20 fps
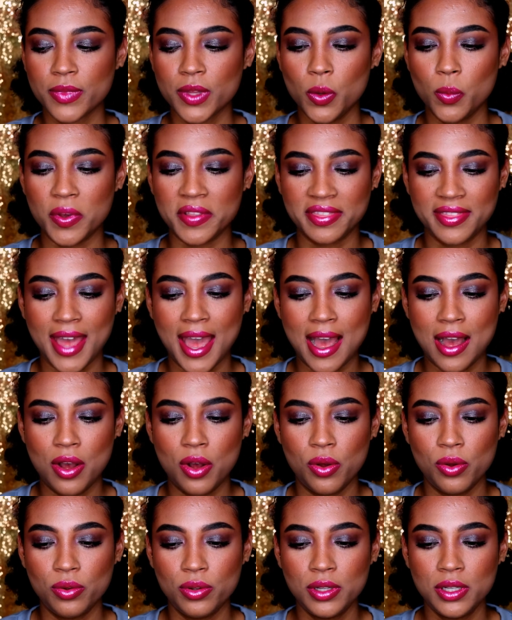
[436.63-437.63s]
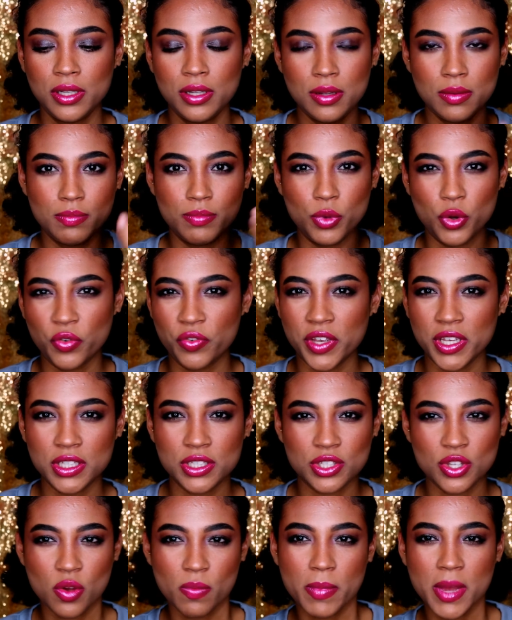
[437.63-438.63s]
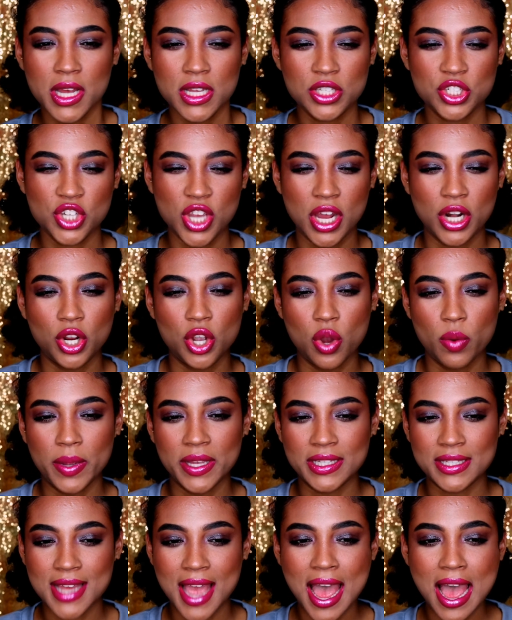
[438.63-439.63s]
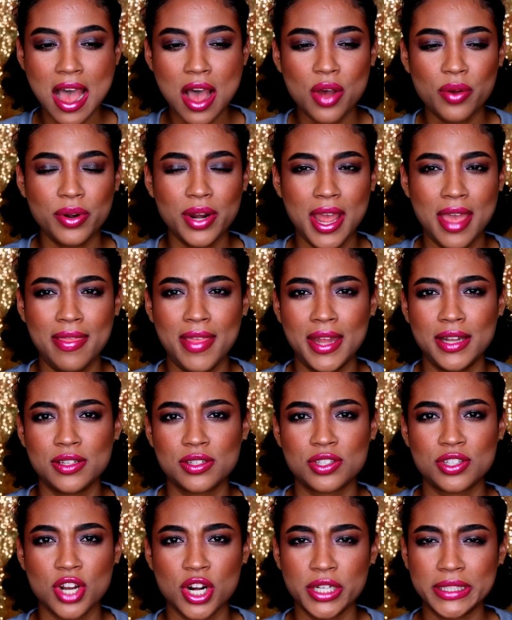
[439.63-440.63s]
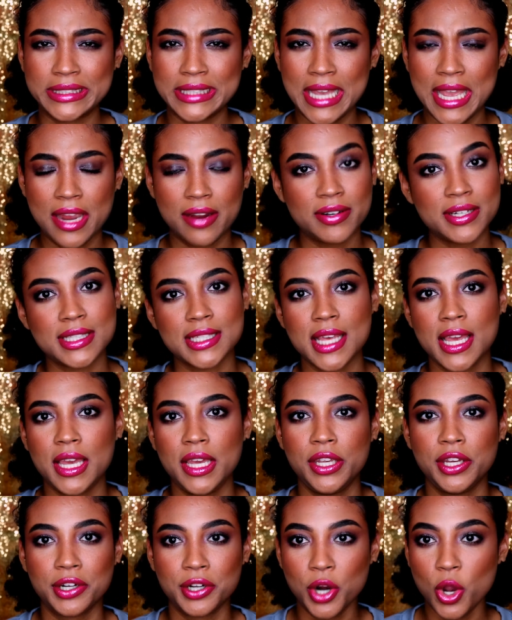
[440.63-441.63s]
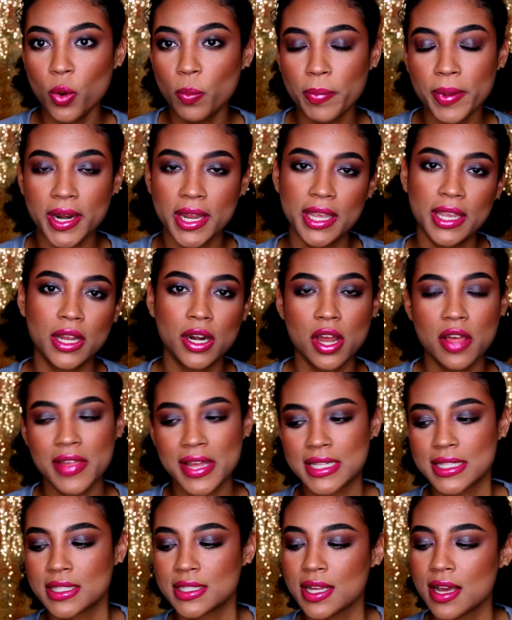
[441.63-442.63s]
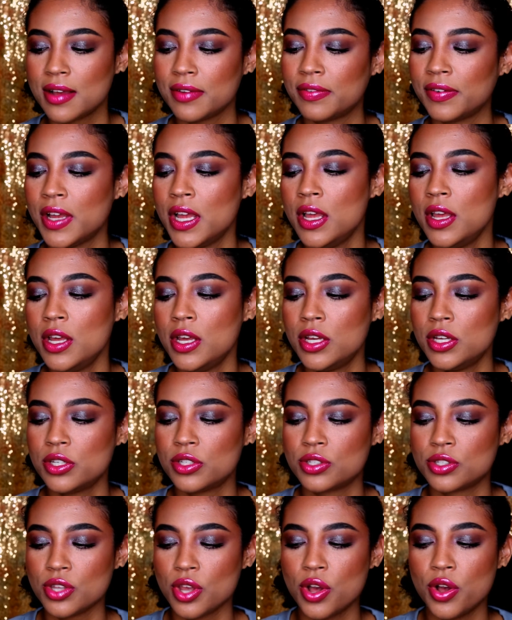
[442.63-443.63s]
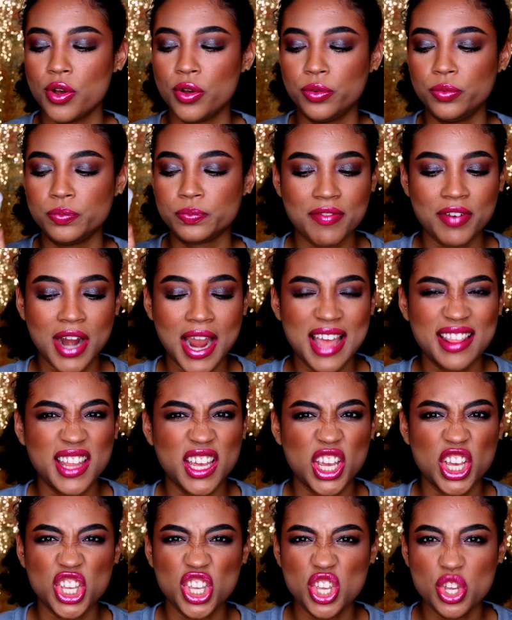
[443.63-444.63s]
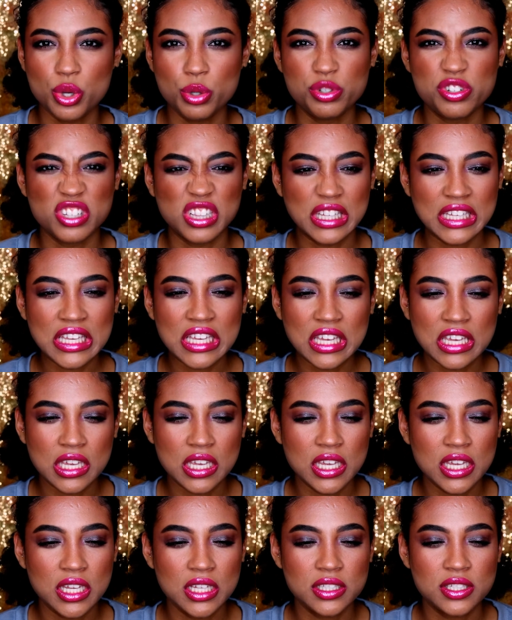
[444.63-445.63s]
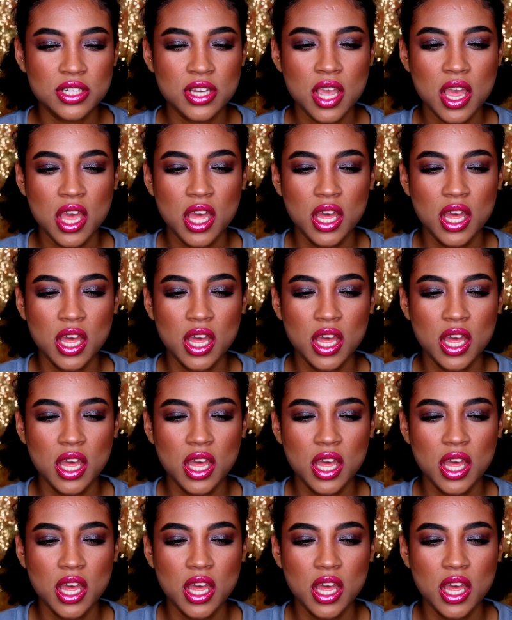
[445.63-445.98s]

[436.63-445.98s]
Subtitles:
without moving so much and going down and then starting to irritate your opening and all that stuff. So never had like a huge leakage.